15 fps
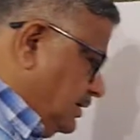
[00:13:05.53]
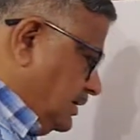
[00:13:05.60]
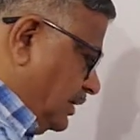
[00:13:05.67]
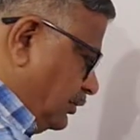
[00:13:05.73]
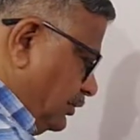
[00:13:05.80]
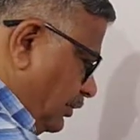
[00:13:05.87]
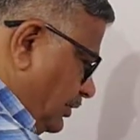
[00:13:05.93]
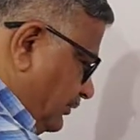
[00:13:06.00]
now
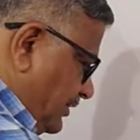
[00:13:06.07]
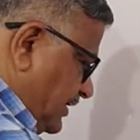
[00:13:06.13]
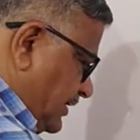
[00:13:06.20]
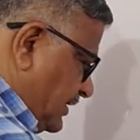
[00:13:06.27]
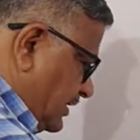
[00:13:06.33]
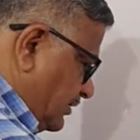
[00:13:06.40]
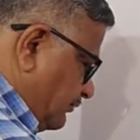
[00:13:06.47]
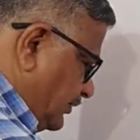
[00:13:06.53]
note very
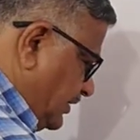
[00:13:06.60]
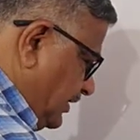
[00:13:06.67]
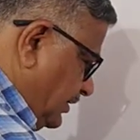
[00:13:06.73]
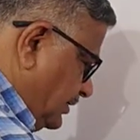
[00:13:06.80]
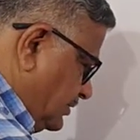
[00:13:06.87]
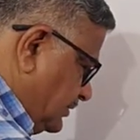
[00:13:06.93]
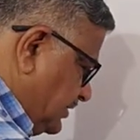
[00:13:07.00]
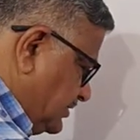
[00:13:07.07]
carefully,
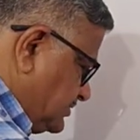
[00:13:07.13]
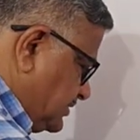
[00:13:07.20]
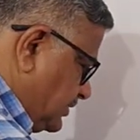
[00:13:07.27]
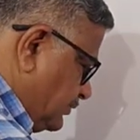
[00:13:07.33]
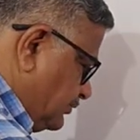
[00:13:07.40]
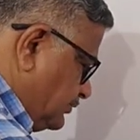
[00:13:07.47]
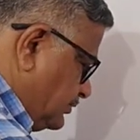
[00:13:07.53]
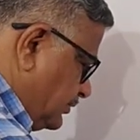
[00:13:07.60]
this
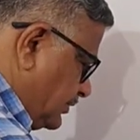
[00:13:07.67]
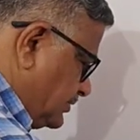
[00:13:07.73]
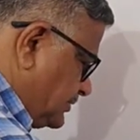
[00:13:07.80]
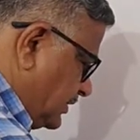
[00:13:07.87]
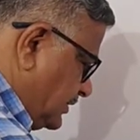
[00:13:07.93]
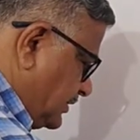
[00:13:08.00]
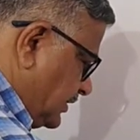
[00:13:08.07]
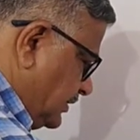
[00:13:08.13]
gives you
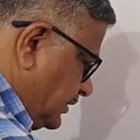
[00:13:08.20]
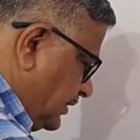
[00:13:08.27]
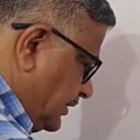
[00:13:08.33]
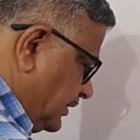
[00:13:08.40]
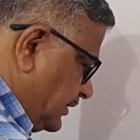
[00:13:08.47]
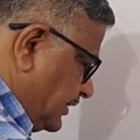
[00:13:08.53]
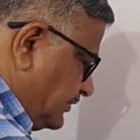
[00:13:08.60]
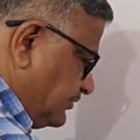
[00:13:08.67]
resultant
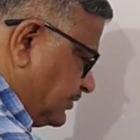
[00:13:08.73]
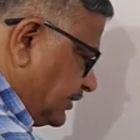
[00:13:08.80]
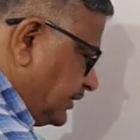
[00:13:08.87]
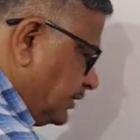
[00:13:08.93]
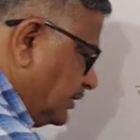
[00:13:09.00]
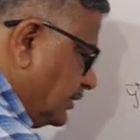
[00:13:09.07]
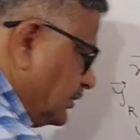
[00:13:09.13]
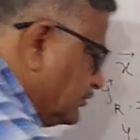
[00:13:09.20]
intensity.
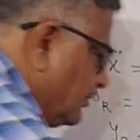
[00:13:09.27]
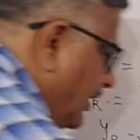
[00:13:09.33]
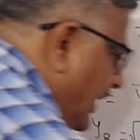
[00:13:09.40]
So